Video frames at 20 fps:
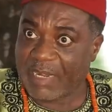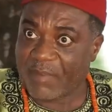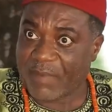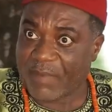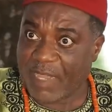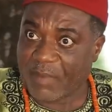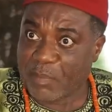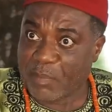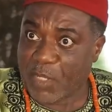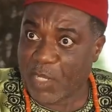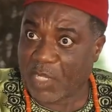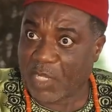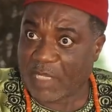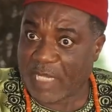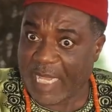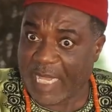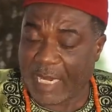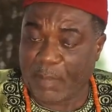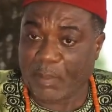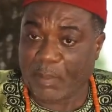Ordinary
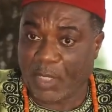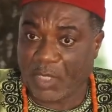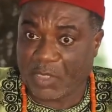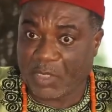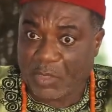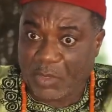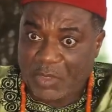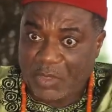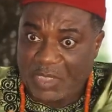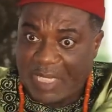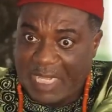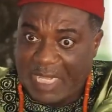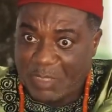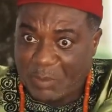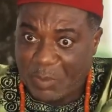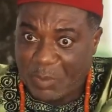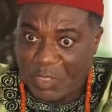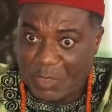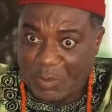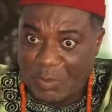5 million naira plus
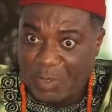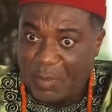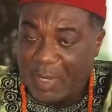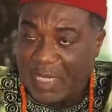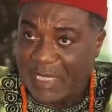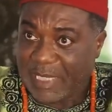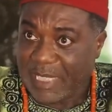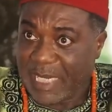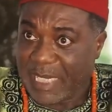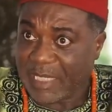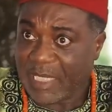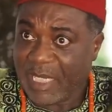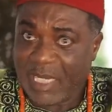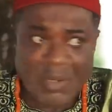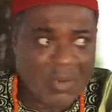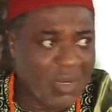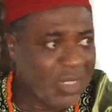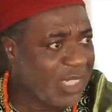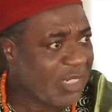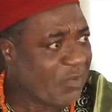those small
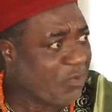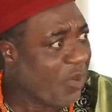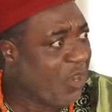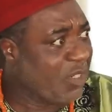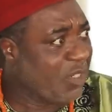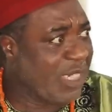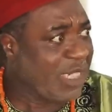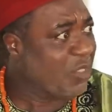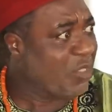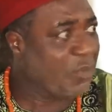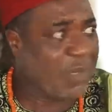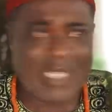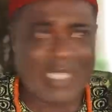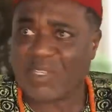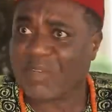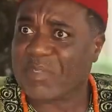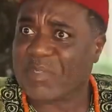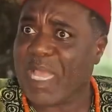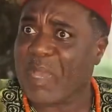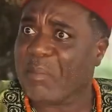materials. What is
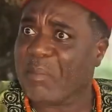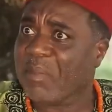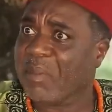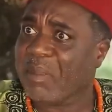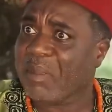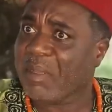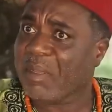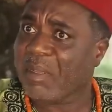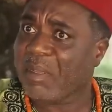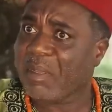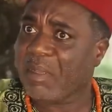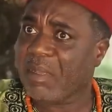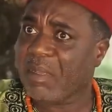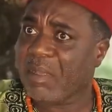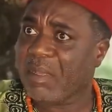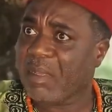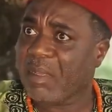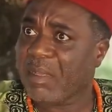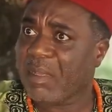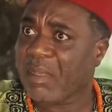400 tubers of yam?
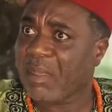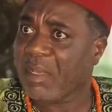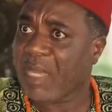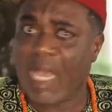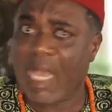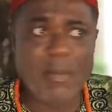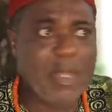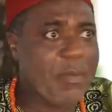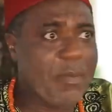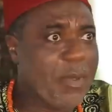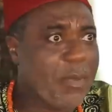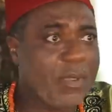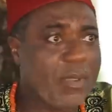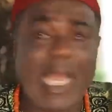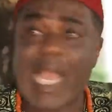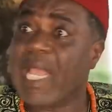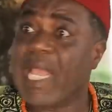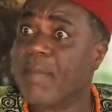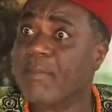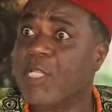
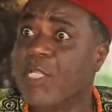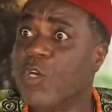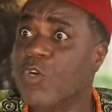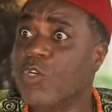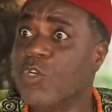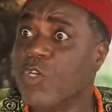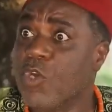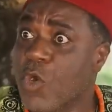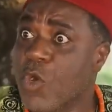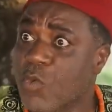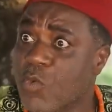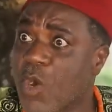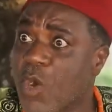How many people? I am the